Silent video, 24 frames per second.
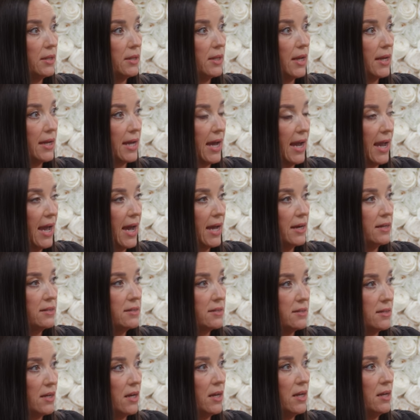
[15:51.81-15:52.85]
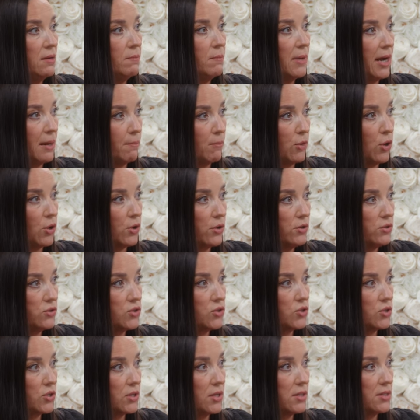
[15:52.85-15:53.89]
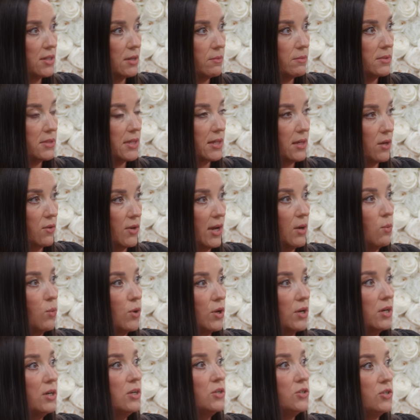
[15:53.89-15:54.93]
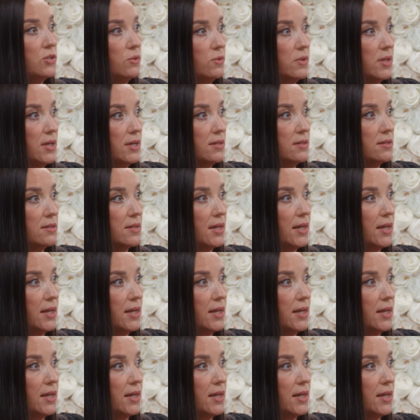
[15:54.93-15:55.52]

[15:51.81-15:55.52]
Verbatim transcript: and like I had us done by March because I was like, okay, we're gonna do this.